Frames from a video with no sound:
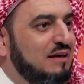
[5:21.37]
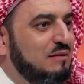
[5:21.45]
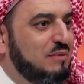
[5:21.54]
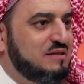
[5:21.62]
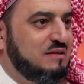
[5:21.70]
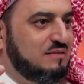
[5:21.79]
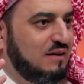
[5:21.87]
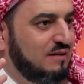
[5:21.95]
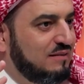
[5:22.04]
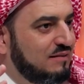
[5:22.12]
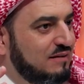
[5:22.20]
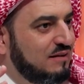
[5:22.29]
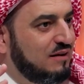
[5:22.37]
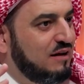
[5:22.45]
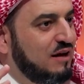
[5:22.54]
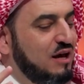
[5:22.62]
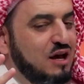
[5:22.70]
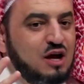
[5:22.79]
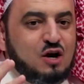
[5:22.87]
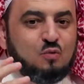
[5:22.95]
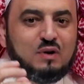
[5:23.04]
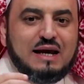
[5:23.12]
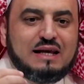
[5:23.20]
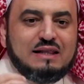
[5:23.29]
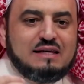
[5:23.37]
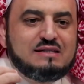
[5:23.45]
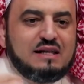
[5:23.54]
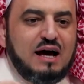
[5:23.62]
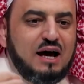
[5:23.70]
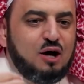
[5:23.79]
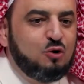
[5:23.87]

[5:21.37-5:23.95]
influence in the lives of the surrounding